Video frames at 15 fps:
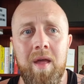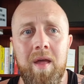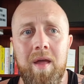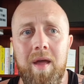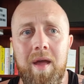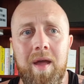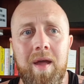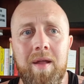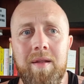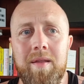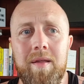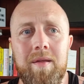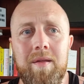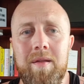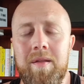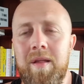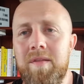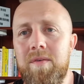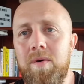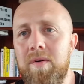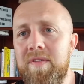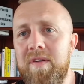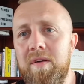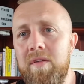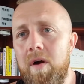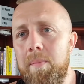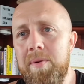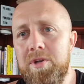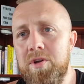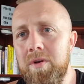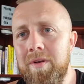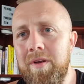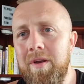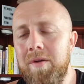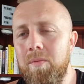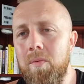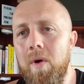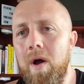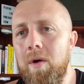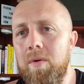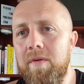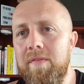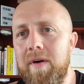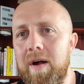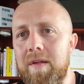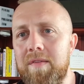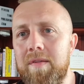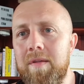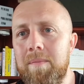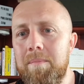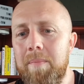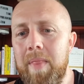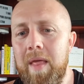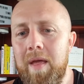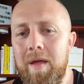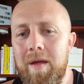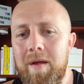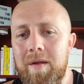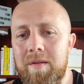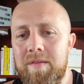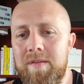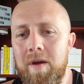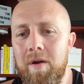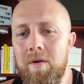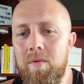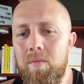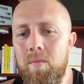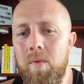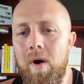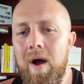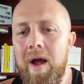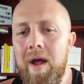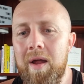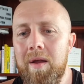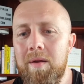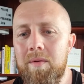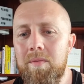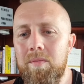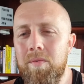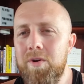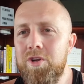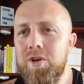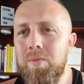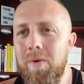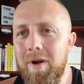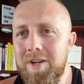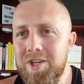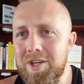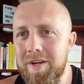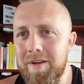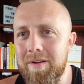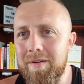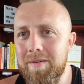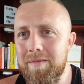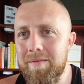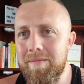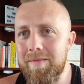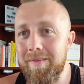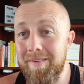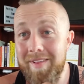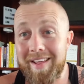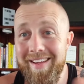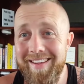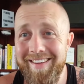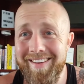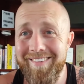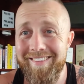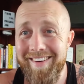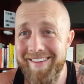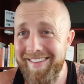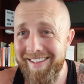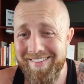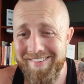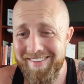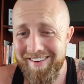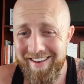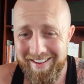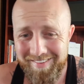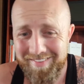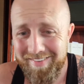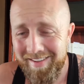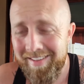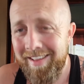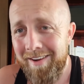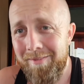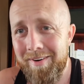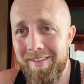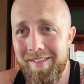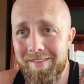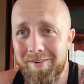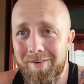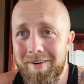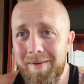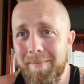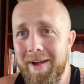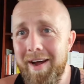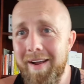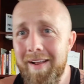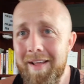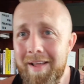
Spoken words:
And there's also the opportunity to work with us. So why would you watch it? Right? That's the next thing that I wanted to talk about.